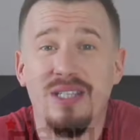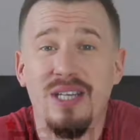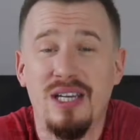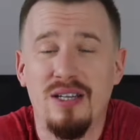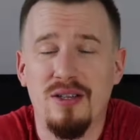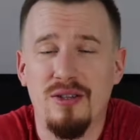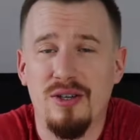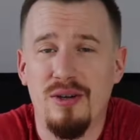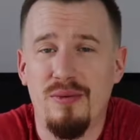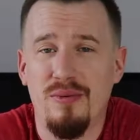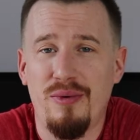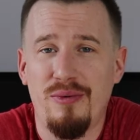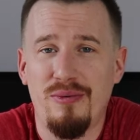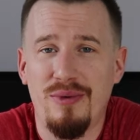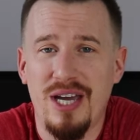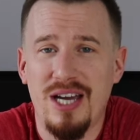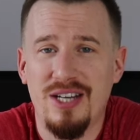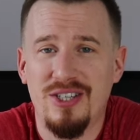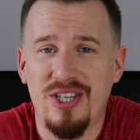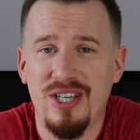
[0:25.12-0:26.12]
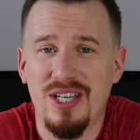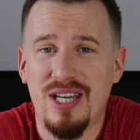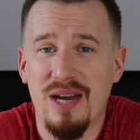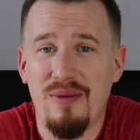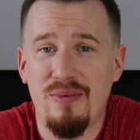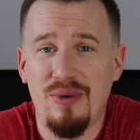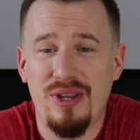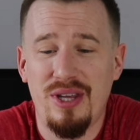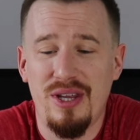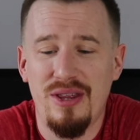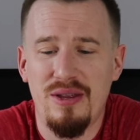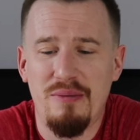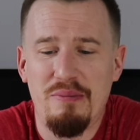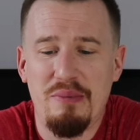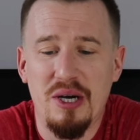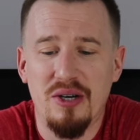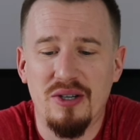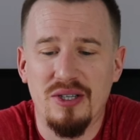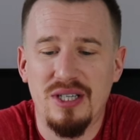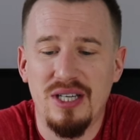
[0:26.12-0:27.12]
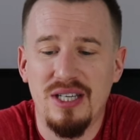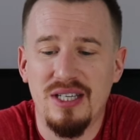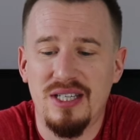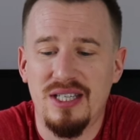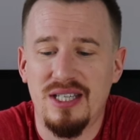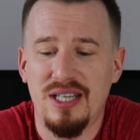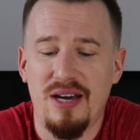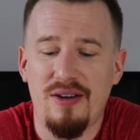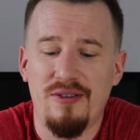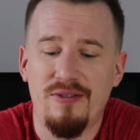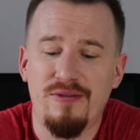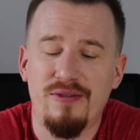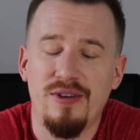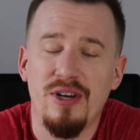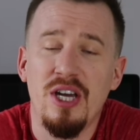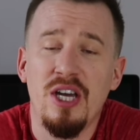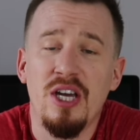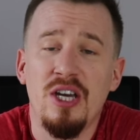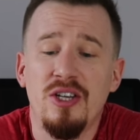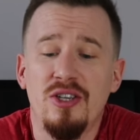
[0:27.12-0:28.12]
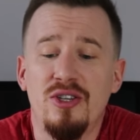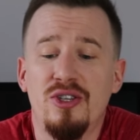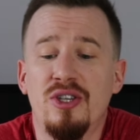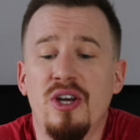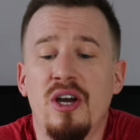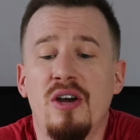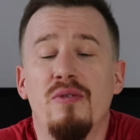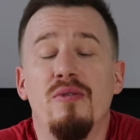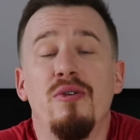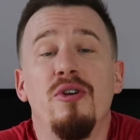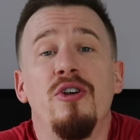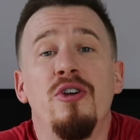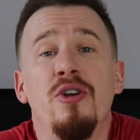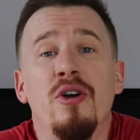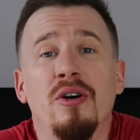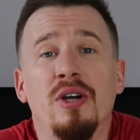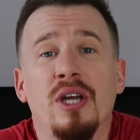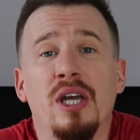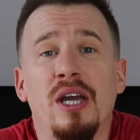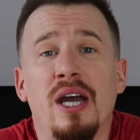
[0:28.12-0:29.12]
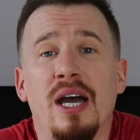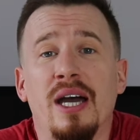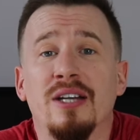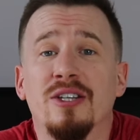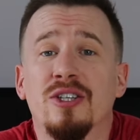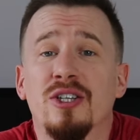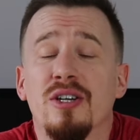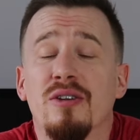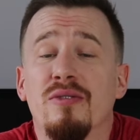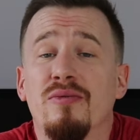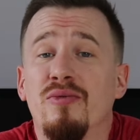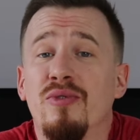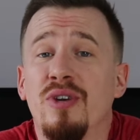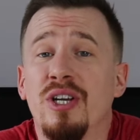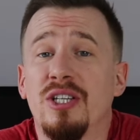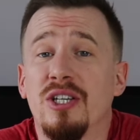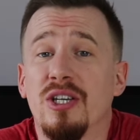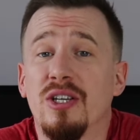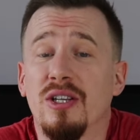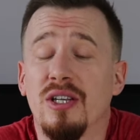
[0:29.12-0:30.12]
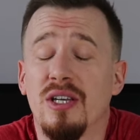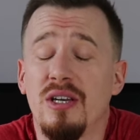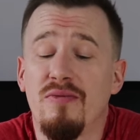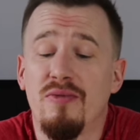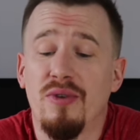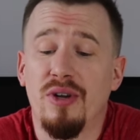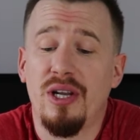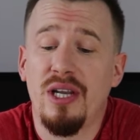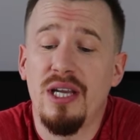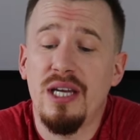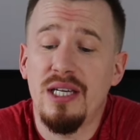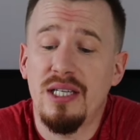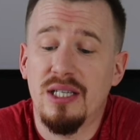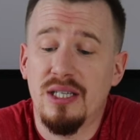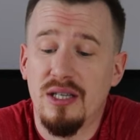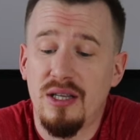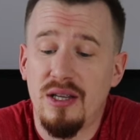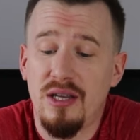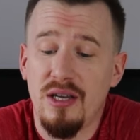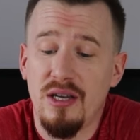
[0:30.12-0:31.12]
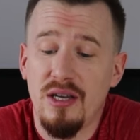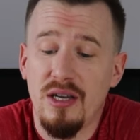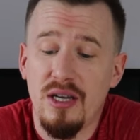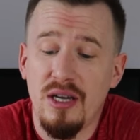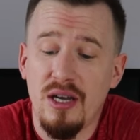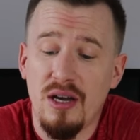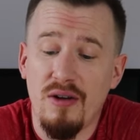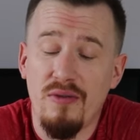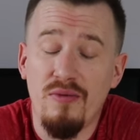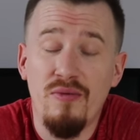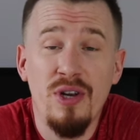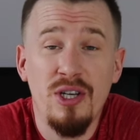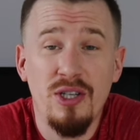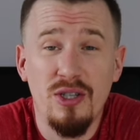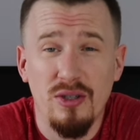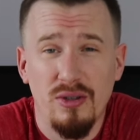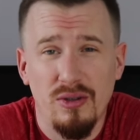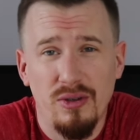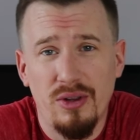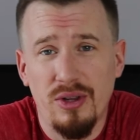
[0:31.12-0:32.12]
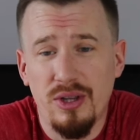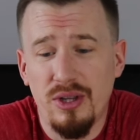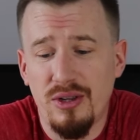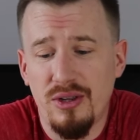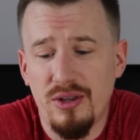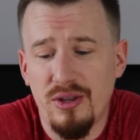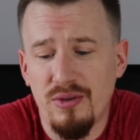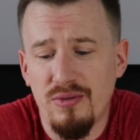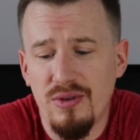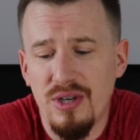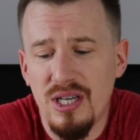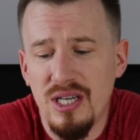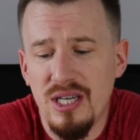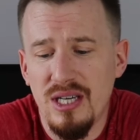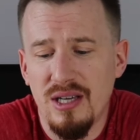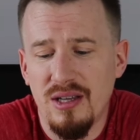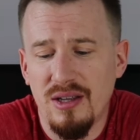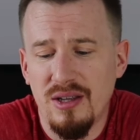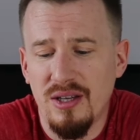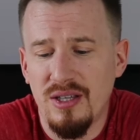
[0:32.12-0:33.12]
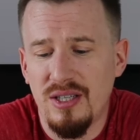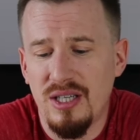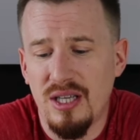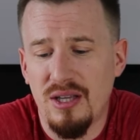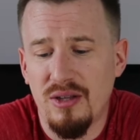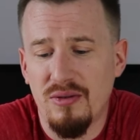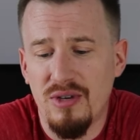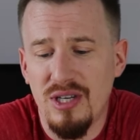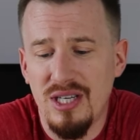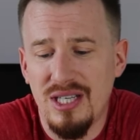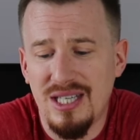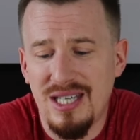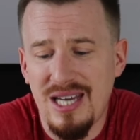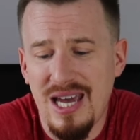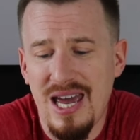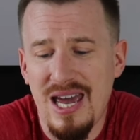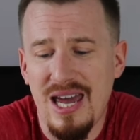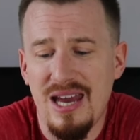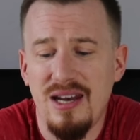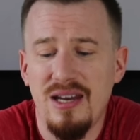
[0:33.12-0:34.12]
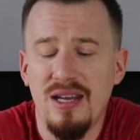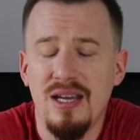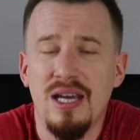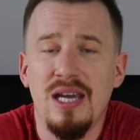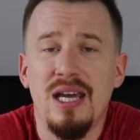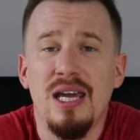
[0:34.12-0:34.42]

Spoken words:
take a look at what we actually get within the box itself. So Nokia actually originally released the original 3310